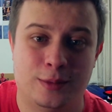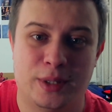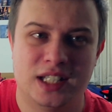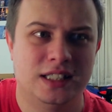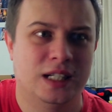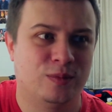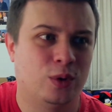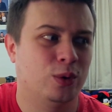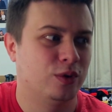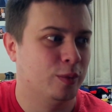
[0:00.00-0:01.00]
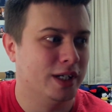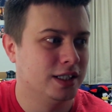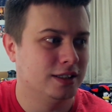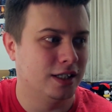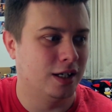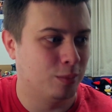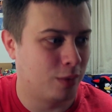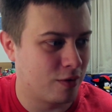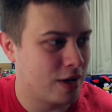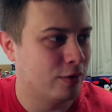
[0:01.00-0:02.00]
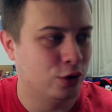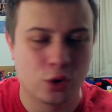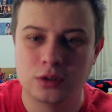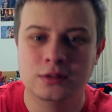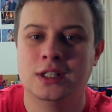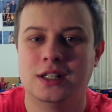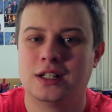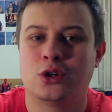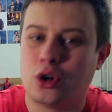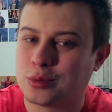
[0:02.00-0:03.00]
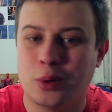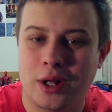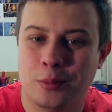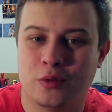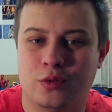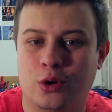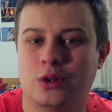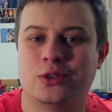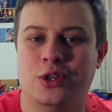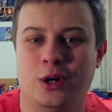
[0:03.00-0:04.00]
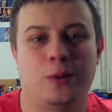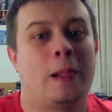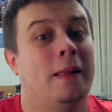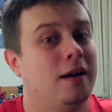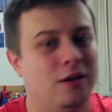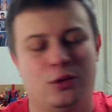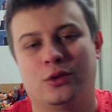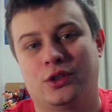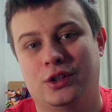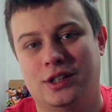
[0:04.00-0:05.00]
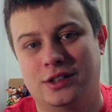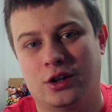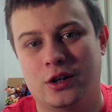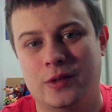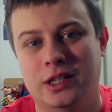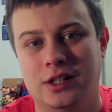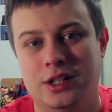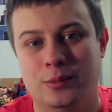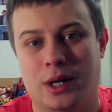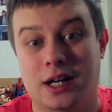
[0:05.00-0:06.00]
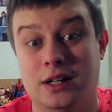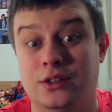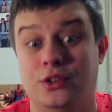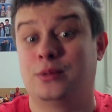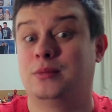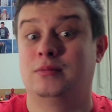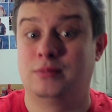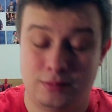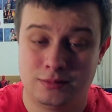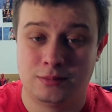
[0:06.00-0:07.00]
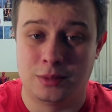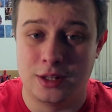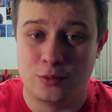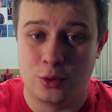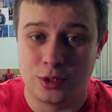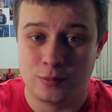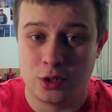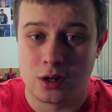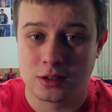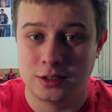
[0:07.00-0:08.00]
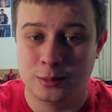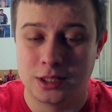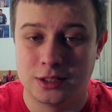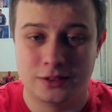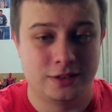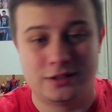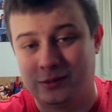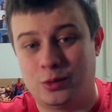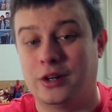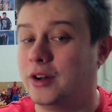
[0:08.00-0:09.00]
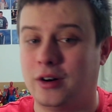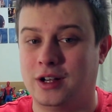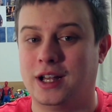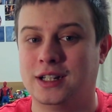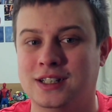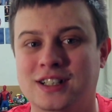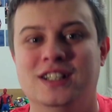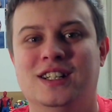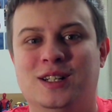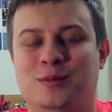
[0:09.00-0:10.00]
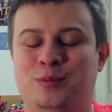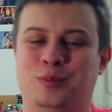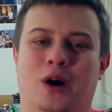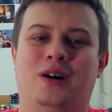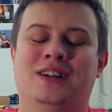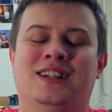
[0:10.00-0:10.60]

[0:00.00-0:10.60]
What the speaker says: a big step forward for me. I've never done cosplaying before, so I thought to dive in deep and play the 14th Doctor, because why not, hey? But